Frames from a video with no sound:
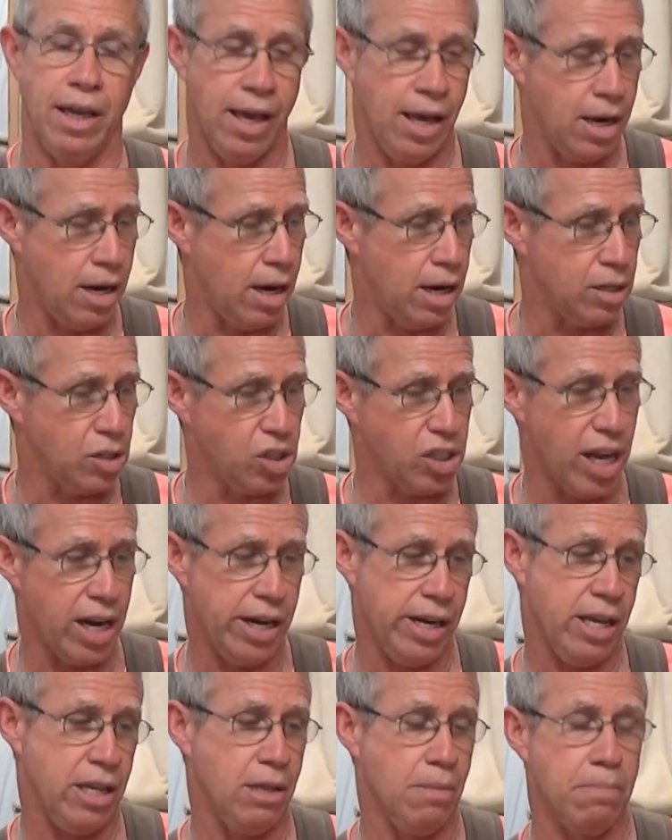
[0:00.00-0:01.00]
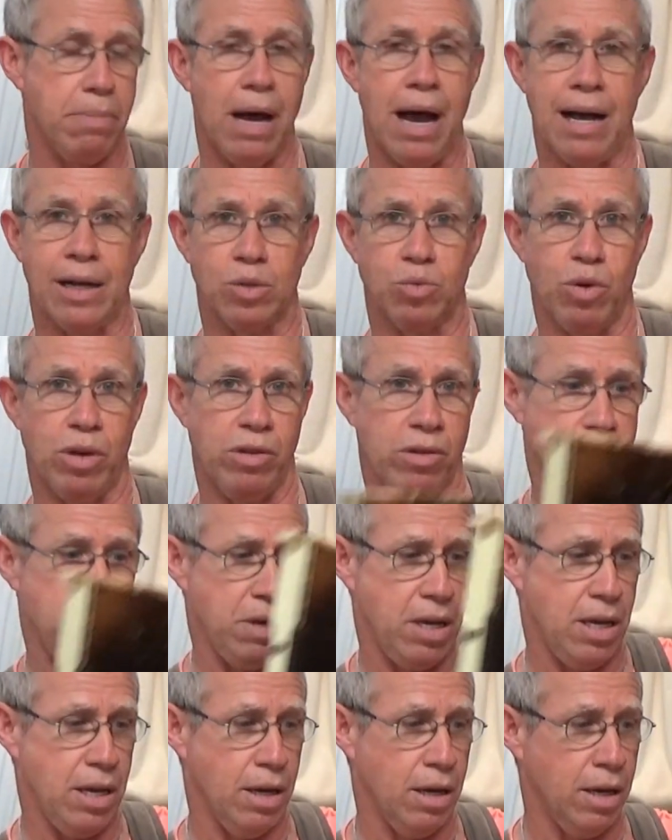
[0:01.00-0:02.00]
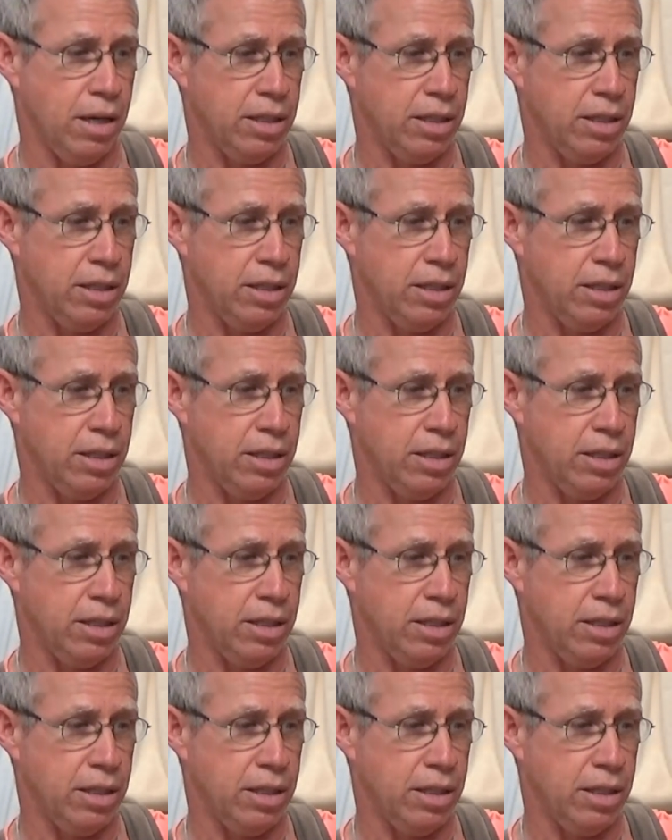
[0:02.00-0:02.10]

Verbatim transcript: and set it in the box, whether it be a